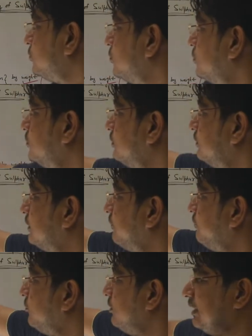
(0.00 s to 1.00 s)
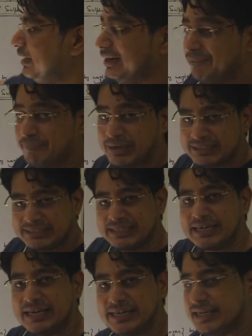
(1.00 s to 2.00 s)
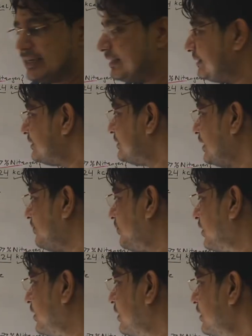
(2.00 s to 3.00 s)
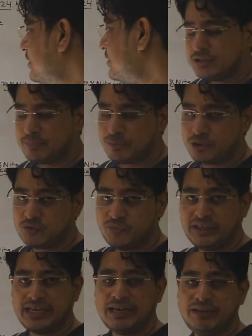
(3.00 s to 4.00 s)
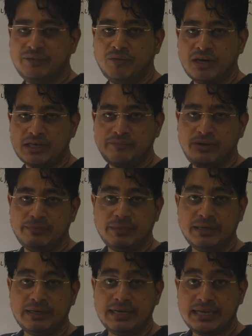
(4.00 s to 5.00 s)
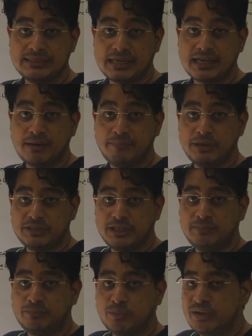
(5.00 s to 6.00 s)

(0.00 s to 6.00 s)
So the fuel must contain sulfur. Suppose we are having water vapor as a combustion